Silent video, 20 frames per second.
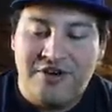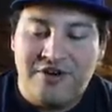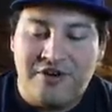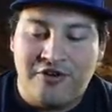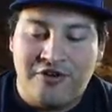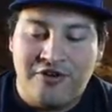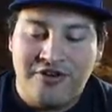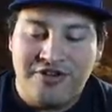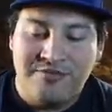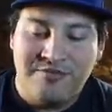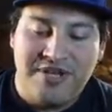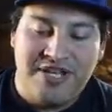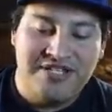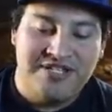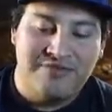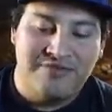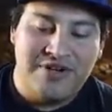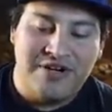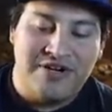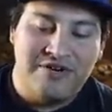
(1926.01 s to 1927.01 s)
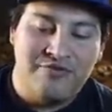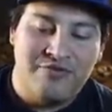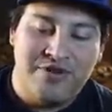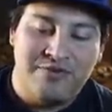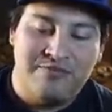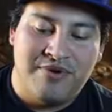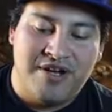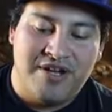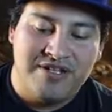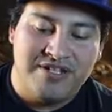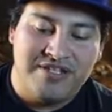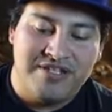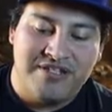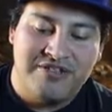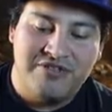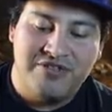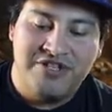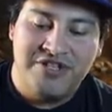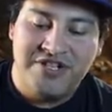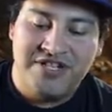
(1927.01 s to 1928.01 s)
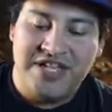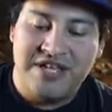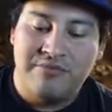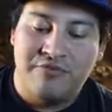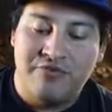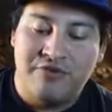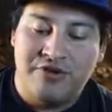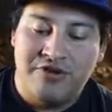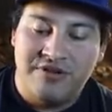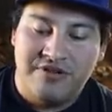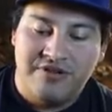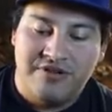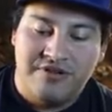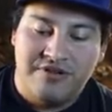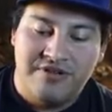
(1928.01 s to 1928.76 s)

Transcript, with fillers: or an amazing rare in one box. You could get more,